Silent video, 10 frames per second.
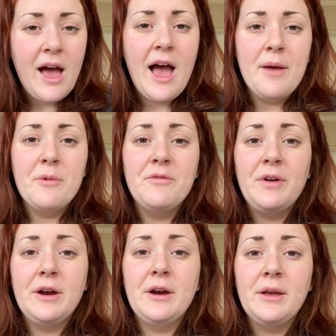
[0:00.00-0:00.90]
I'm a
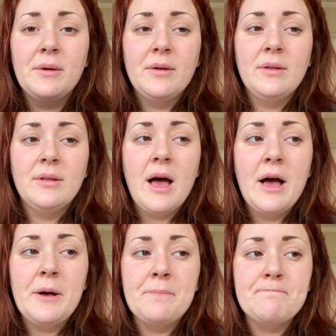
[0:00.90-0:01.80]
very,
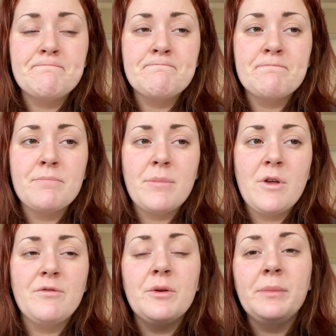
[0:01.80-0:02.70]

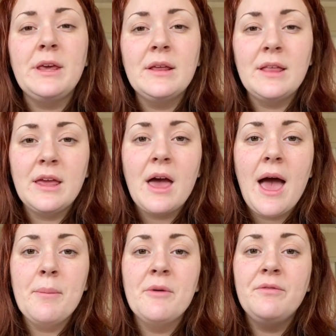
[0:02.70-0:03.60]
for me, like
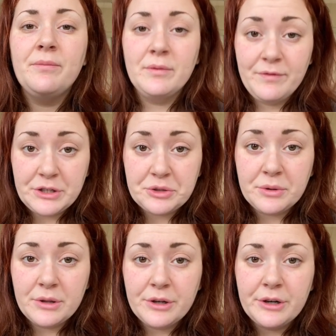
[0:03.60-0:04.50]
I'm a
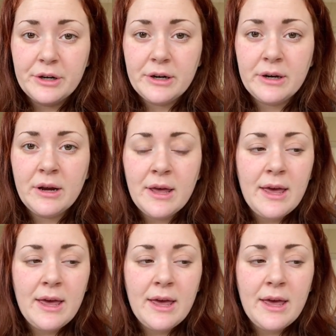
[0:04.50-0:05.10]
visual learner